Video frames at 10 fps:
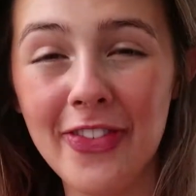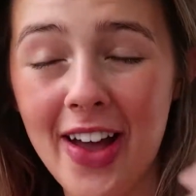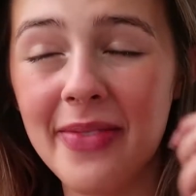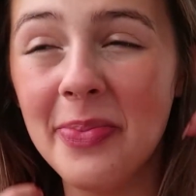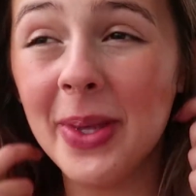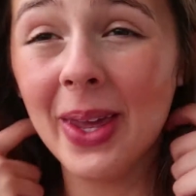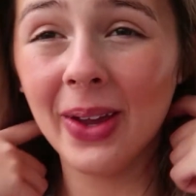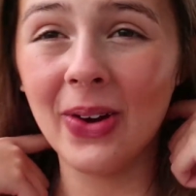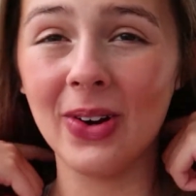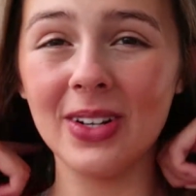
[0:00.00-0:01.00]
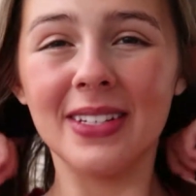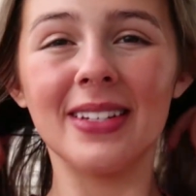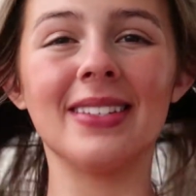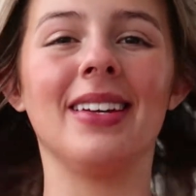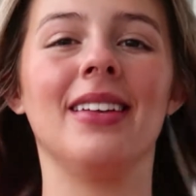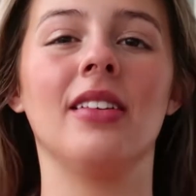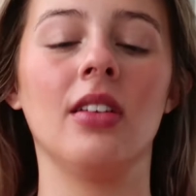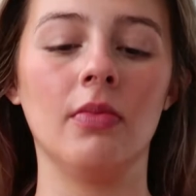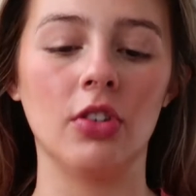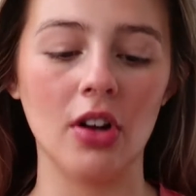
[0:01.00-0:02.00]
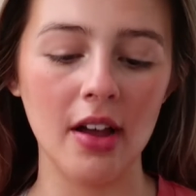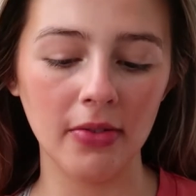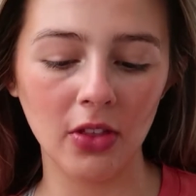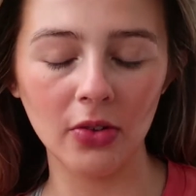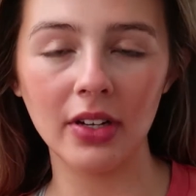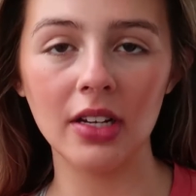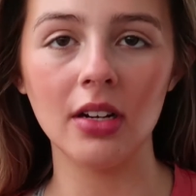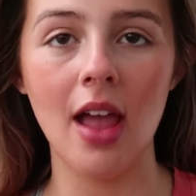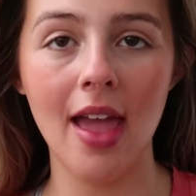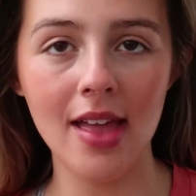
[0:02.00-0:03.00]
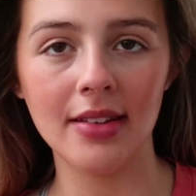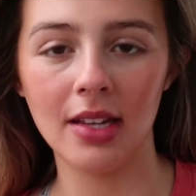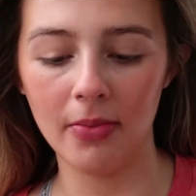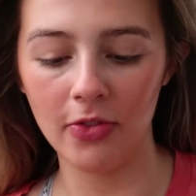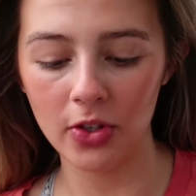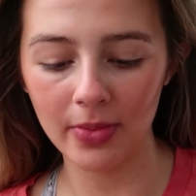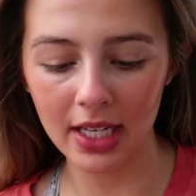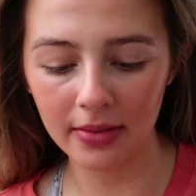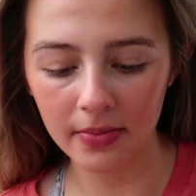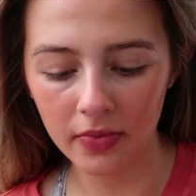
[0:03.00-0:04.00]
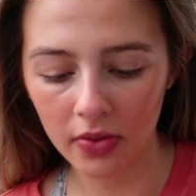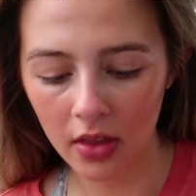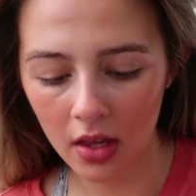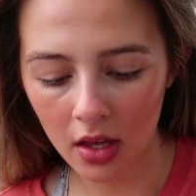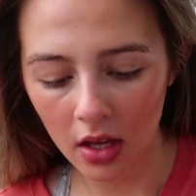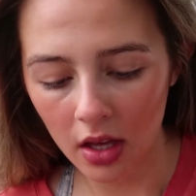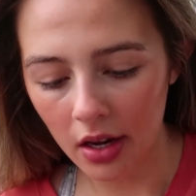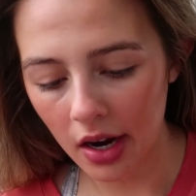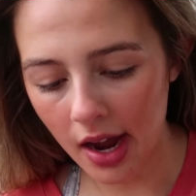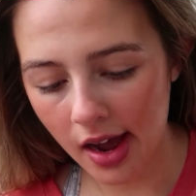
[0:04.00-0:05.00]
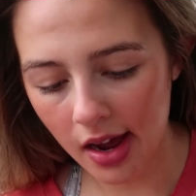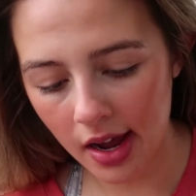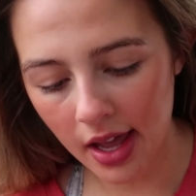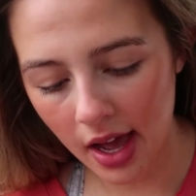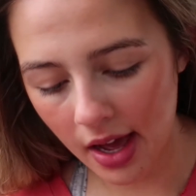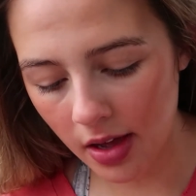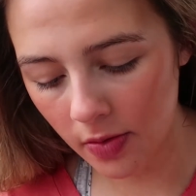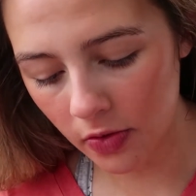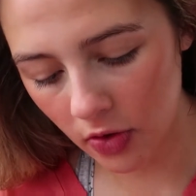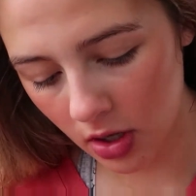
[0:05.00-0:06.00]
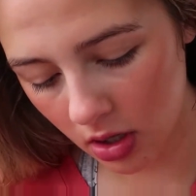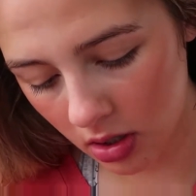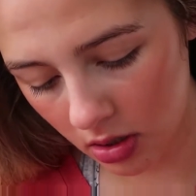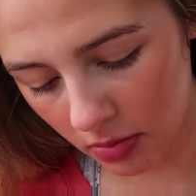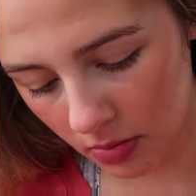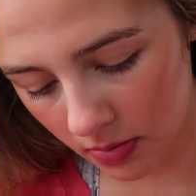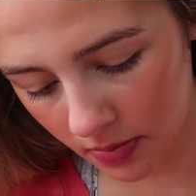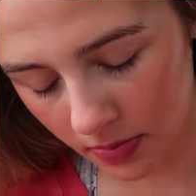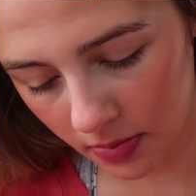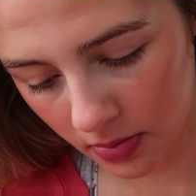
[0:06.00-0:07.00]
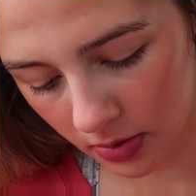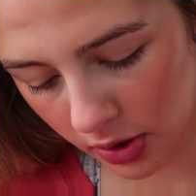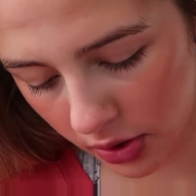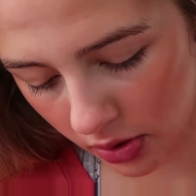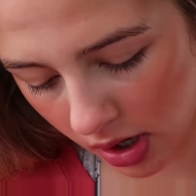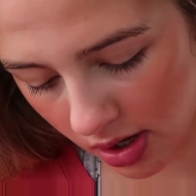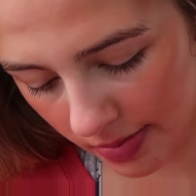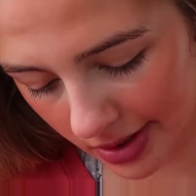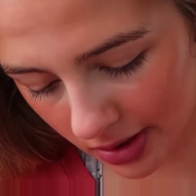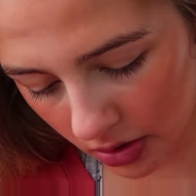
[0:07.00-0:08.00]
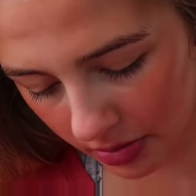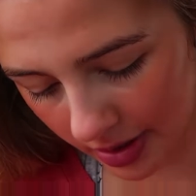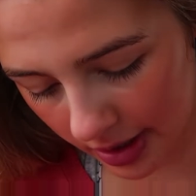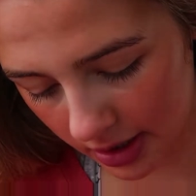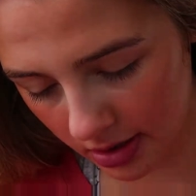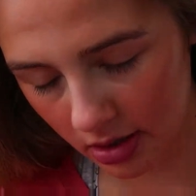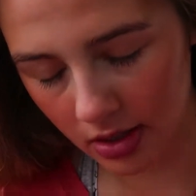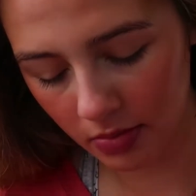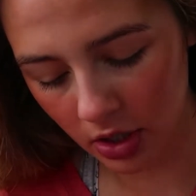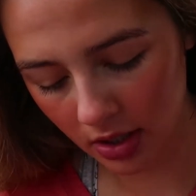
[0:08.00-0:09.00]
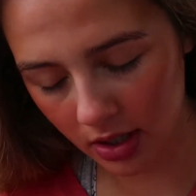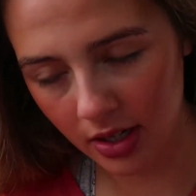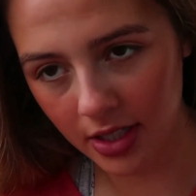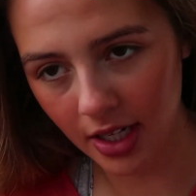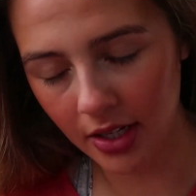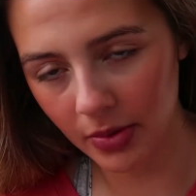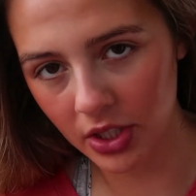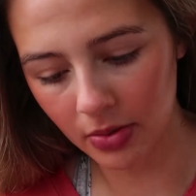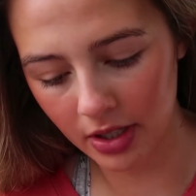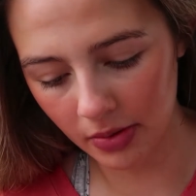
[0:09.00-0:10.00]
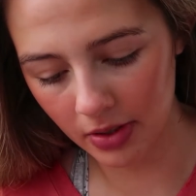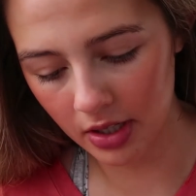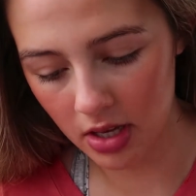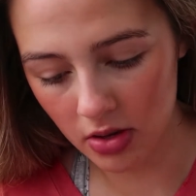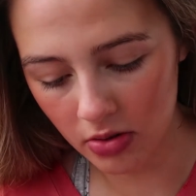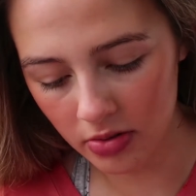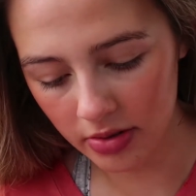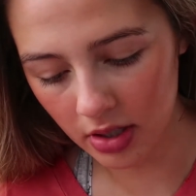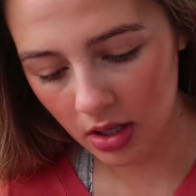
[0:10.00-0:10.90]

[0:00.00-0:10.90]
5 million cars decide to come drive through here as I'm filming. I have 2 RMS luminizers. I'm trying to decide which one I want to use.